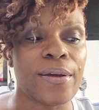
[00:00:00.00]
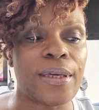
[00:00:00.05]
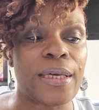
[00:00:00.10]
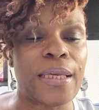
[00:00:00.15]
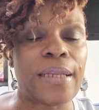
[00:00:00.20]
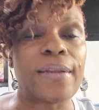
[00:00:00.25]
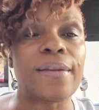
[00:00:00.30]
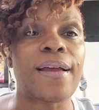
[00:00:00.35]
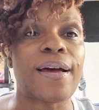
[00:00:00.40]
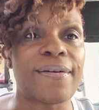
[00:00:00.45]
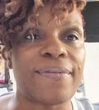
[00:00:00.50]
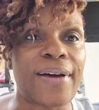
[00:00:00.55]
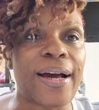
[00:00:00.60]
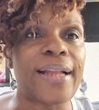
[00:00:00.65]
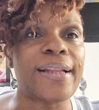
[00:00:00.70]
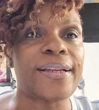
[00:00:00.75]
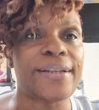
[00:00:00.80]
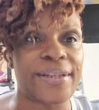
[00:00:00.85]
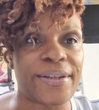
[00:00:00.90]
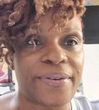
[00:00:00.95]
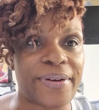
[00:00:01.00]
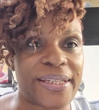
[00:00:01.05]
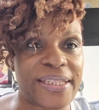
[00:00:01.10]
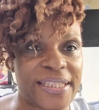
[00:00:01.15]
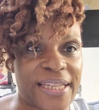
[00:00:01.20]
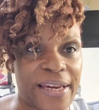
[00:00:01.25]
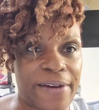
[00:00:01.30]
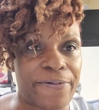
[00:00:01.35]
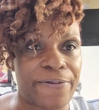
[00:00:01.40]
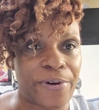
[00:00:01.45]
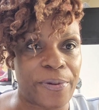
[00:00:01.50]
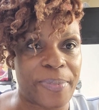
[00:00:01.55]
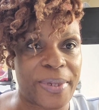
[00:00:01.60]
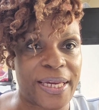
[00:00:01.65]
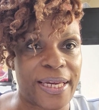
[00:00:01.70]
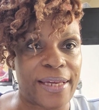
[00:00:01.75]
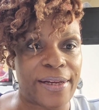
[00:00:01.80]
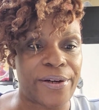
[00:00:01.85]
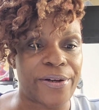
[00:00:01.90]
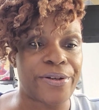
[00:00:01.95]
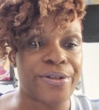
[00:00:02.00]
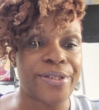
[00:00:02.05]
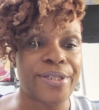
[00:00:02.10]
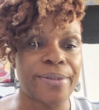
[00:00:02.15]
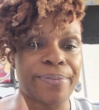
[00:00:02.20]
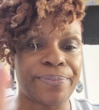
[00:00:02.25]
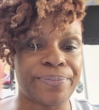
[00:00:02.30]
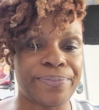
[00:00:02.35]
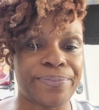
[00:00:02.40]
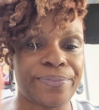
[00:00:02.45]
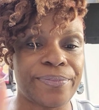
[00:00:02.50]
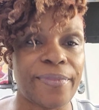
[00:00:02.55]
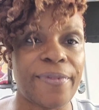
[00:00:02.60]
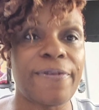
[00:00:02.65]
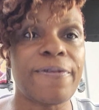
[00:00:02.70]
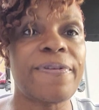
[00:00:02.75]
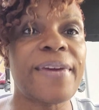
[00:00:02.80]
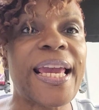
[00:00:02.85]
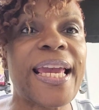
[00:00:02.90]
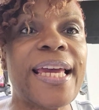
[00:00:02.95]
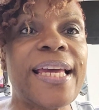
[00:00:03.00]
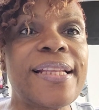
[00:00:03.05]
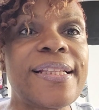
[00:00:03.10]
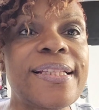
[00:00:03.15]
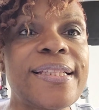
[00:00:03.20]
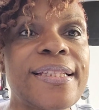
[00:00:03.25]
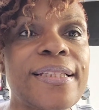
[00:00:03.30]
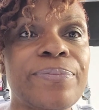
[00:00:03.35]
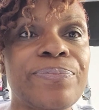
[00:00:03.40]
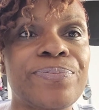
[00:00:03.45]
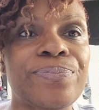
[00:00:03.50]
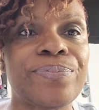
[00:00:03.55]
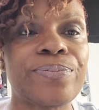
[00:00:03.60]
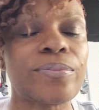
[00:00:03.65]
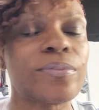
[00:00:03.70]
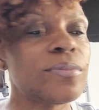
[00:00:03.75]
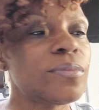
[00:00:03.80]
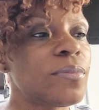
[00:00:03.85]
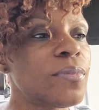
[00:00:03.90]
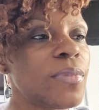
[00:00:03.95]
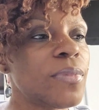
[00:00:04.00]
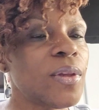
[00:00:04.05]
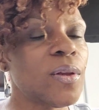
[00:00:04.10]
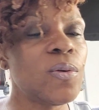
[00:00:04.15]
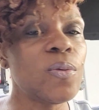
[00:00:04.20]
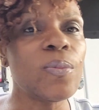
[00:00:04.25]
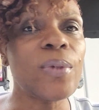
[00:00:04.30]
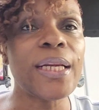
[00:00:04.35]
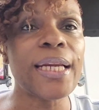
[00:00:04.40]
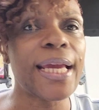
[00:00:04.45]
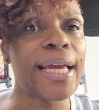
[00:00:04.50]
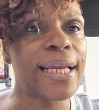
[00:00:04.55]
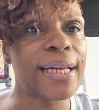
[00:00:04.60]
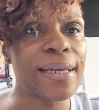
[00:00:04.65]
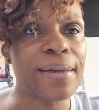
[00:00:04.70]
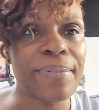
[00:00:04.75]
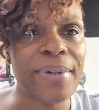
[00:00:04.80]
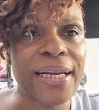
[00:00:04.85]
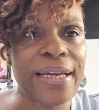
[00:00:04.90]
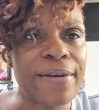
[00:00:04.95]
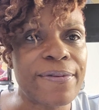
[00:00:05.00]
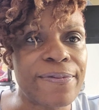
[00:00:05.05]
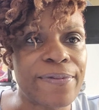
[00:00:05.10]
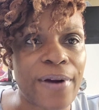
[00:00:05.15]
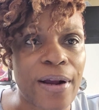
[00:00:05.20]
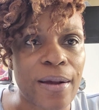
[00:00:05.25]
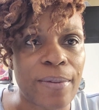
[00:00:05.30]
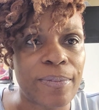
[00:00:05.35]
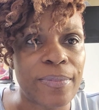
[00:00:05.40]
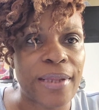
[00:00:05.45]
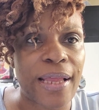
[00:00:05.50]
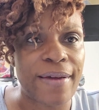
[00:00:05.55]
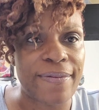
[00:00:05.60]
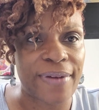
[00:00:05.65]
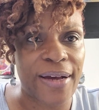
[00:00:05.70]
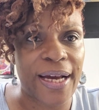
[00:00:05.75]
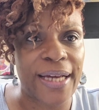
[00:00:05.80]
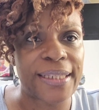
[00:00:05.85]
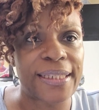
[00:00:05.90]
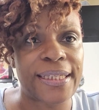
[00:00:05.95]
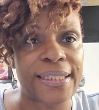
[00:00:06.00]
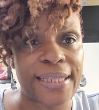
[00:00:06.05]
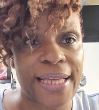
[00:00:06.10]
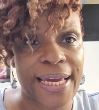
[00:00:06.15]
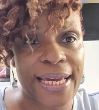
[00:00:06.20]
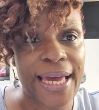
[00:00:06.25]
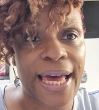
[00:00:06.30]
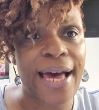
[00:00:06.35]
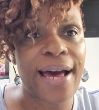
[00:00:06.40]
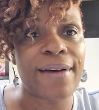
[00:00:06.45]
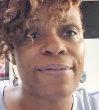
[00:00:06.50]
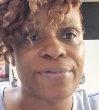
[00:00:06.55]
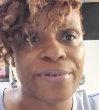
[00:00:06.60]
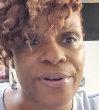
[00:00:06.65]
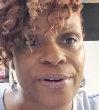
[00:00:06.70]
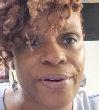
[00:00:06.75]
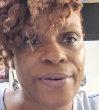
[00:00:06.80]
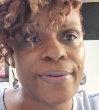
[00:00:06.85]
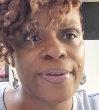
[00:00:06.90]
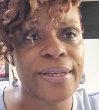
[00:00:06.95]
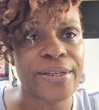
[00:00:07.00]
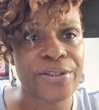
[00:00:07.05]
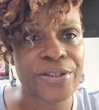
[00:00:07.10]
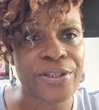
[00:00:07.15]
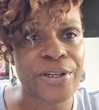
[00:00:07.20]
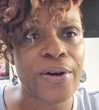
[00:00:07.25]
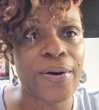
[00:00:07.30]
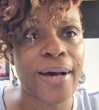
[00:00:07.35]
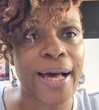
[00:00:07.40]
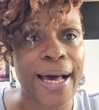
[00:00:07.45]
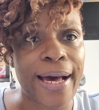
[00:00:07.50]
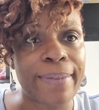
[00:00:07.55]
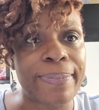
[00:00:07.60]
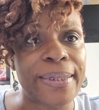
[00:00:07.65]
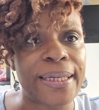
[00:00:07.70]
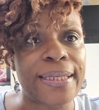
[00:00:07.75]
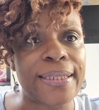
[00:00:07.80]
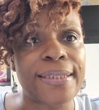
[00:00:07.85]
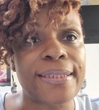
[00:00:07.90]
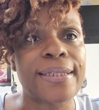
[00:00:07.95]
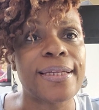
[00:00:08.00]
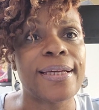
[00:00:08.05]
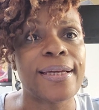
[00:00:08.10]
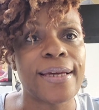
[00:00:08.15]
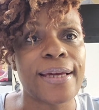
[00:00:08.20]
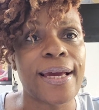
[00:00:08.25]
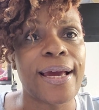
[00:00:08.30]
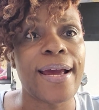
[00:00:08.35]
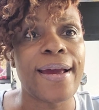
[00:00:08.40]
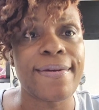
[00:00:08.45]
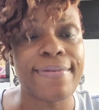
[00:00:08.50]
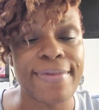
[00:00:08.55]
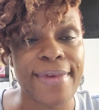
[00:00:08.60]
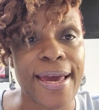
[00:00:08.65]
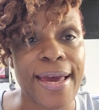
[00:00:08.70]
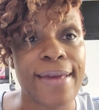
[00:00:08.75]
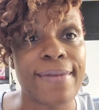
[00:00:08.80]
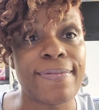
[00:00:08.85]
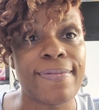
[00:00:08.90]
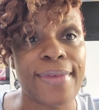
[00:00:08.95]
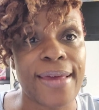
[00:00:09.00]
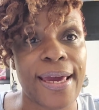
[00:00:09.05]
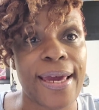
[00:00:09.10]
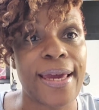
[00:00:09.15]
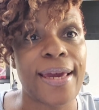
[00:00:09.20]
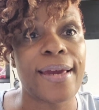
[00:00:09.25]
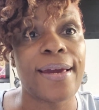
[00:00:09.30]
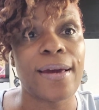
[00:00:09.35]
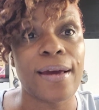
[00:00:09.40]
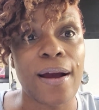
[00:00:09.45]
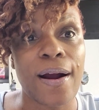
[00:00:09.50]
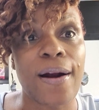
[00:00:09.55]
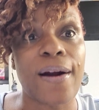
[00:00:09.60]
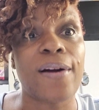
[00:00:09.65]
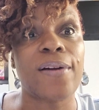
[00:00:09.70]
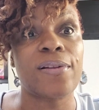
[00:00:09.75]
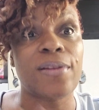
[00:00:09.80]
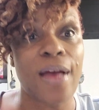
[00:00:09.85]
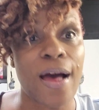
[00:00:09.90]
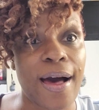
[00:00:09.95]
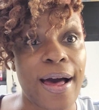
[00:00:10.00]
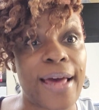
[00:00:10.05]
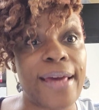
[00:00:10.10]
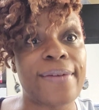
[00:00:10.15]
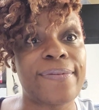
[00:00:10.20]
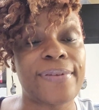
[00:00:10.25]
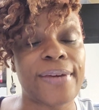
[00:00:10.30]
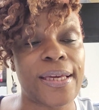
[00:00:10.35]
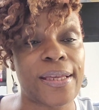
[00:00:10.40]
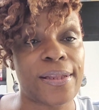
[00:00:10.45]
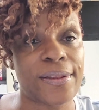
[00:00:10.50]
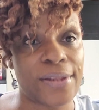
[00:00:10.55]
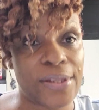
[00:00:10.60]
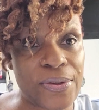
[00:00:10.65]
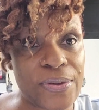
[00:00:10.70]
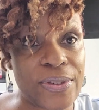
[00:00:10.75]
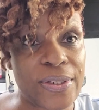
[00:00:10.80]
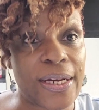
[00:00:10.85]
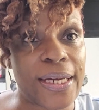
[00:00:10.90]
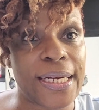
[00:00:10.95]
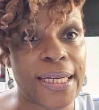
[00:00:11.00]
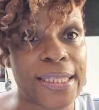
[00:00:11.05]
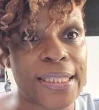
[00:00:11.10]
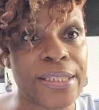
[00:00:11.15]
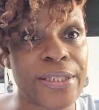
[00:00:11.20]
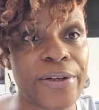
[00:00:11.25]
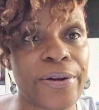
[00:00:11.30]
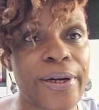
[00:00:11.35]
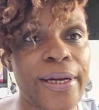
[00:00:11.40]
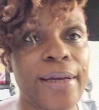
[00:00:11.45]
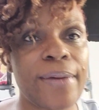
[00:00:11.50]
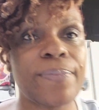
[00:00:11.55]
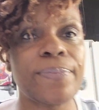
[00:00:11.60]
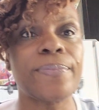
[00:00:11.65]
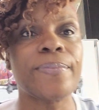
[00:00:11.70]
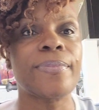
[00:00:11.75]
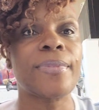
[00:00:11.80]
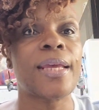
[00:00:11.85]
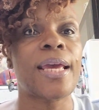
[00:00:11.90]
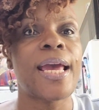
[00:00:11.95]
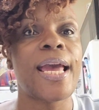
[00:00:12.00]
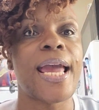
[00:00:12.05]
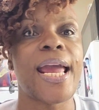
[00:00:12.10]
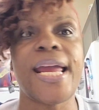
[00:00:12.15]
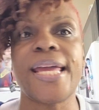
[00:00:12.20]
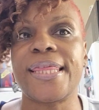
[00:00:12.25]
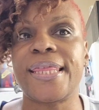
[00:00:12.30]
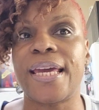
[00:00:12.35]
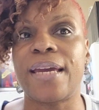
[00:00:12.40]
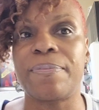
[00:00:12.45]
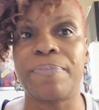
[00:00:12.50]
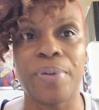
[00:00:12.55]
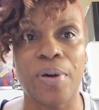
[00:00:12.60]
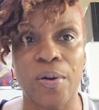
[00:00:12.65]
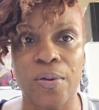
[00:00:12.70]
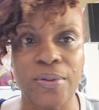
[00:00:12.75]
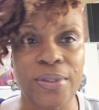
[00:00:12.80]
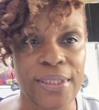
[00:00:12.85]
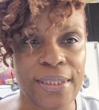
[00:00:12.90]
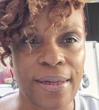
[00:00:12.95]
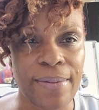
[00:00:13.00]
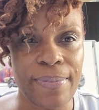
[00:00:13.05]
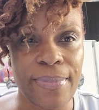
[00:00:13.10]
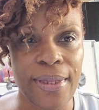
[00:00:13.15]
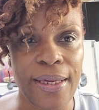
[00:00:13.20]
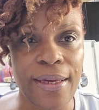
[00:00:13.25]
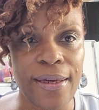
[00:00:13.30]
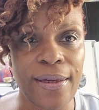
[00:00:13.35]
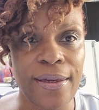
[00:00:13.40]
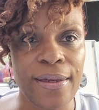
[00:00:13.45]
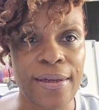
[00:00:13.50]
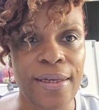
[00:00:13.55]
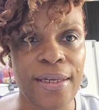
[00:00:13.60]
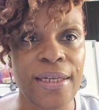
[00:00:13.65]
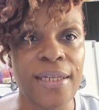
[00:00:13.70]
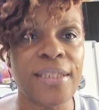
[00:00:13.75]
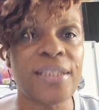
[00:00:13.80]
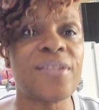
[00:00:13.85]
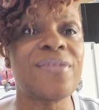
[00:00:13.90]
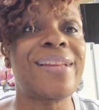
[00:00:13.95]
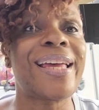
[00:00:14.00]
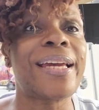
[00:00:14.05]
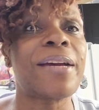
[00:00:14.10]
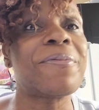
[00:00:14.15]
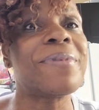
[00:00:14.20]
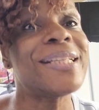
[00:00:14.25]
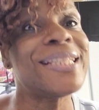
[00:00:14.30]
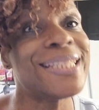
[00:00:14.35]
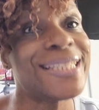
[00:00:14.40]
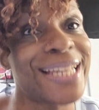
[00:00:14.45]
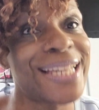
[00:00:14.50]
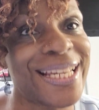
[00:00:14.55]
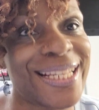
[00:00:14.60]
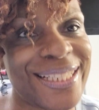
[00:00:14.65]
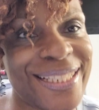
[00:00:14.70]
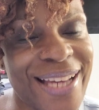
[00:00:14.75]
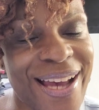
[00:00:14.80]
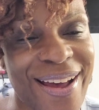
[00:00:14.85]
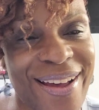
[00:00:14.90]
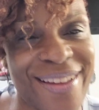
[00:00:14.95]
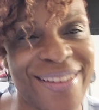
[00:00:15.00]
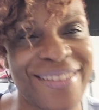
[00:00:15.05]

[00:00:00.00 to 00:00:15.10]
in Love Island USA for beginners. Fans, when anybody from Love Island, like after this show happens and then they are live and loose on Instagram and they post something, so like when Zeta,